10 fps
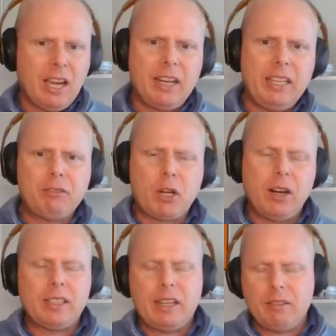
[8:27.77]
Got to give
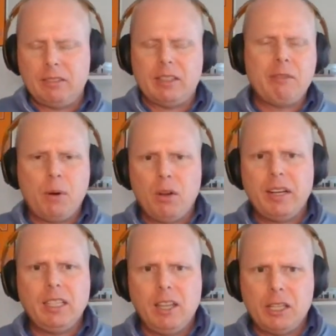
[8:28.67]
credit. They
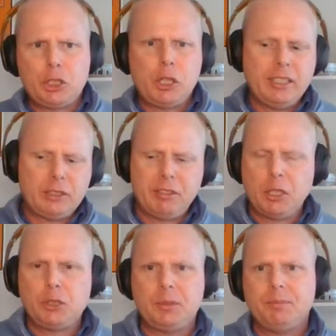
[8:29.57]
brought in a lot of
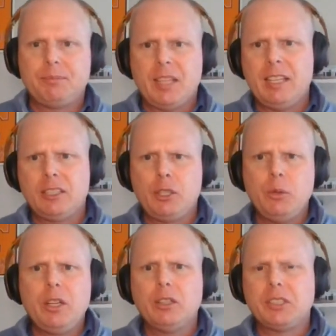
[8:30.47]
transfers in the
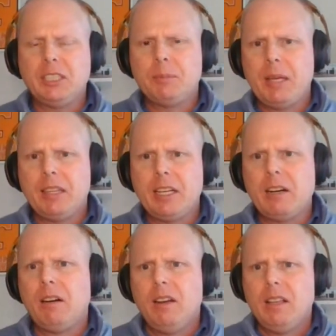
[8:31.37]
2 years he's been
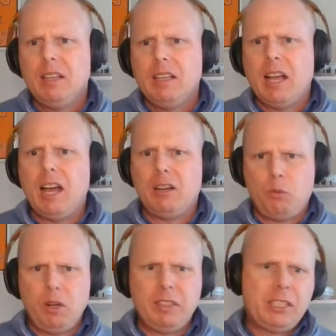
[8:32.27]
there.
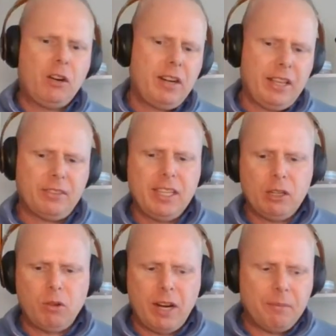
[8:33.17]
Really turned that
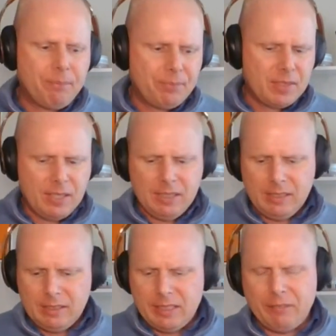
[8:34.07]
thing around.
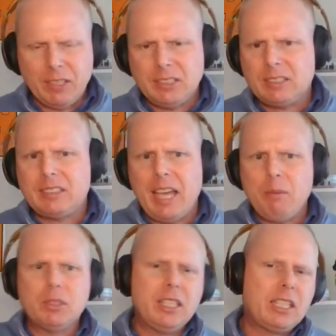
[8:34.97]
If this
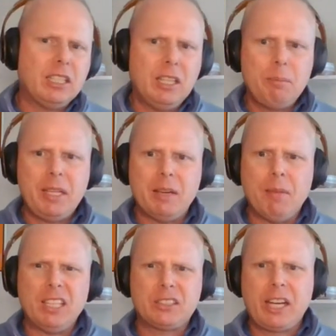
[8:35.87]
game was in Columbia,
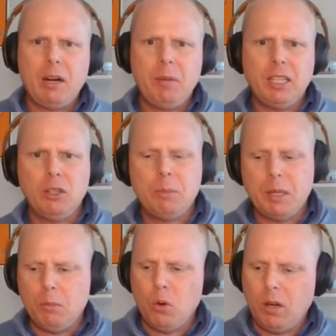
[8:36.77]
it might scare me a little
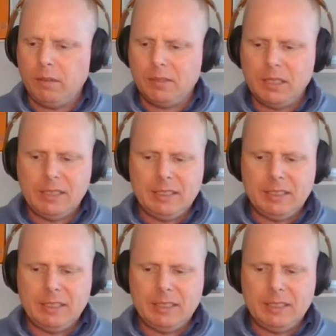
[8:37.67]
bit more.